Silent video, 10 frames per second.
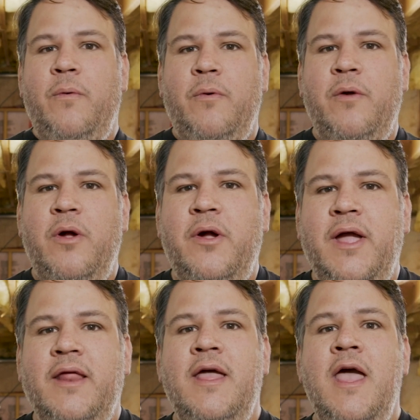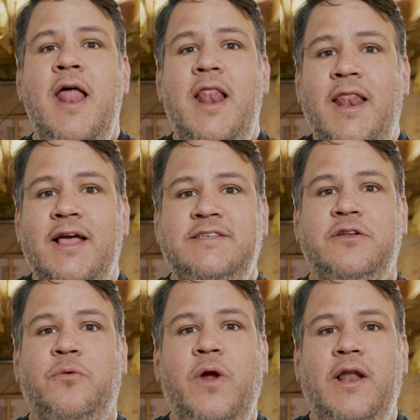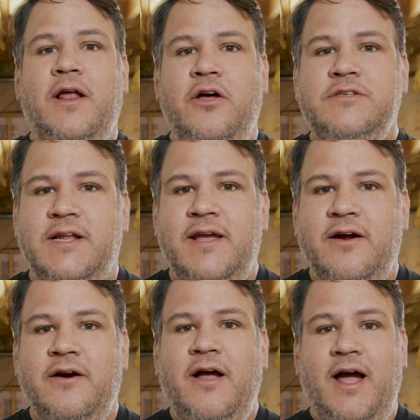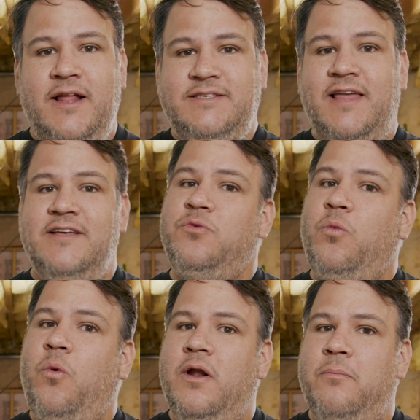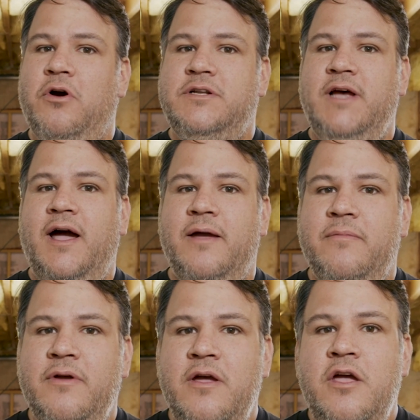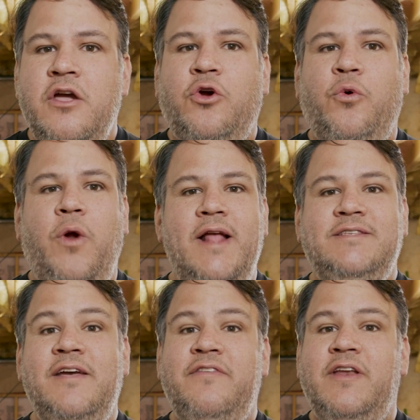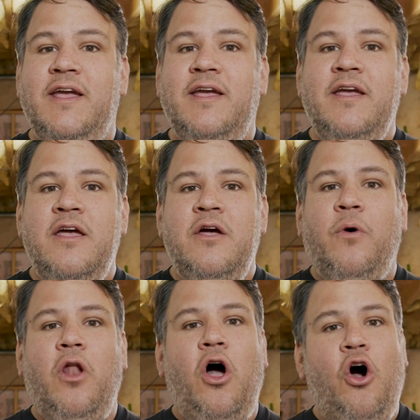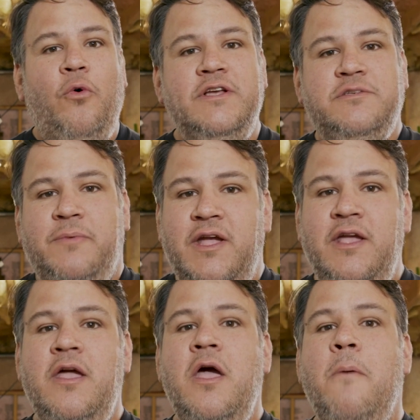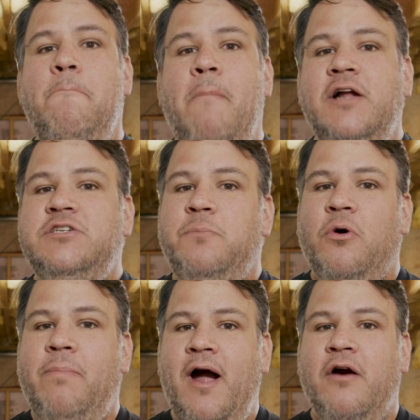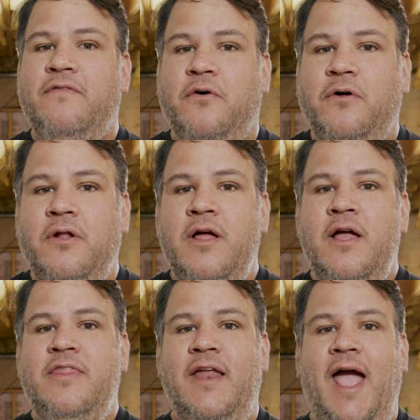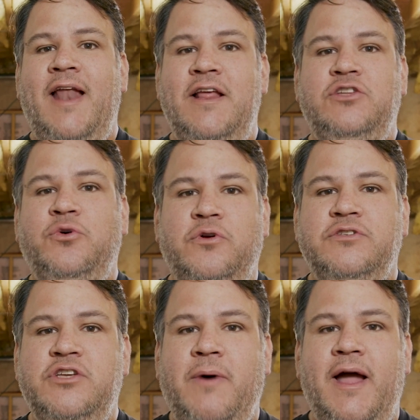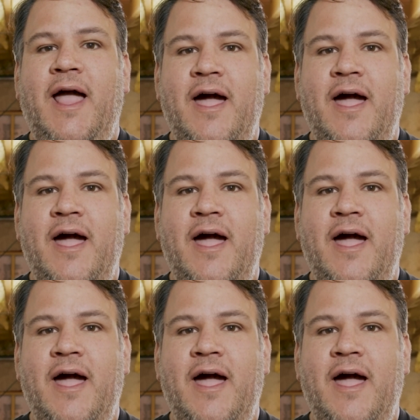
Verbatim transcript: Wait, wait, wait, wait, wait. Listen really closely here. I'm going to say this one more time. Creativity will always be much more powerful than any tools you might